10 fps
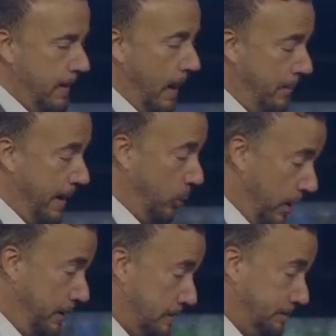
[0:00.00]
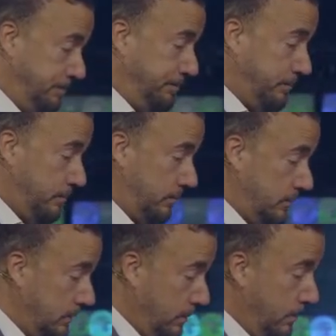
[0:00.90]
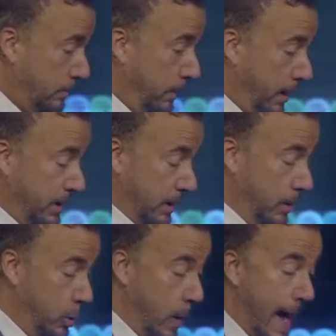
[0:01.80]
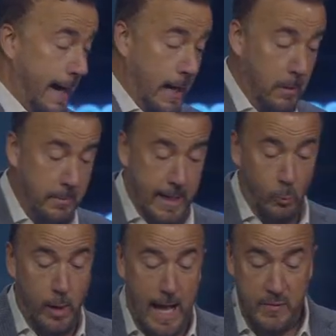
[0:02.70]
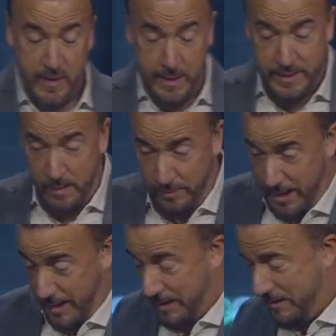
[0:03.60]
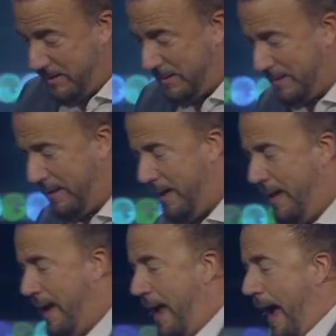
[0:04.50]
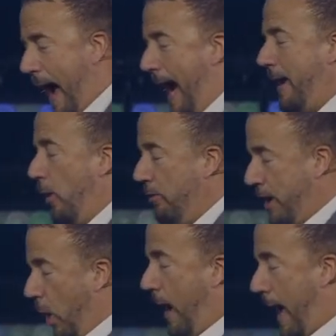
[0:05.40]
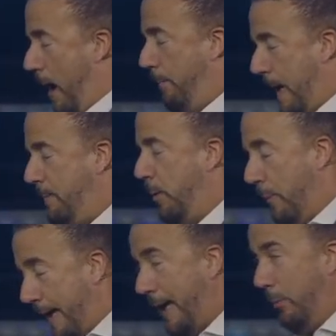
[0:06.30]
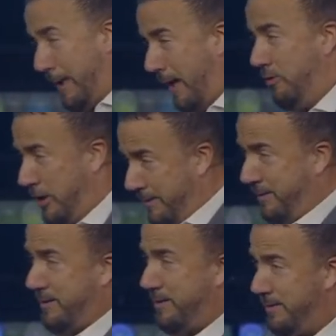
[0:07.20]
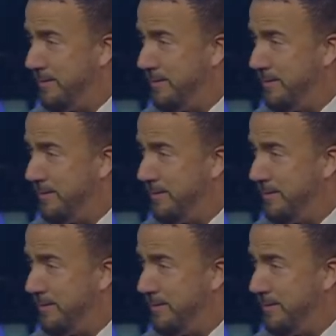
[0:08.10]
I'm being real because of who I am and what I face every day. I don't know how people make it without Jesus.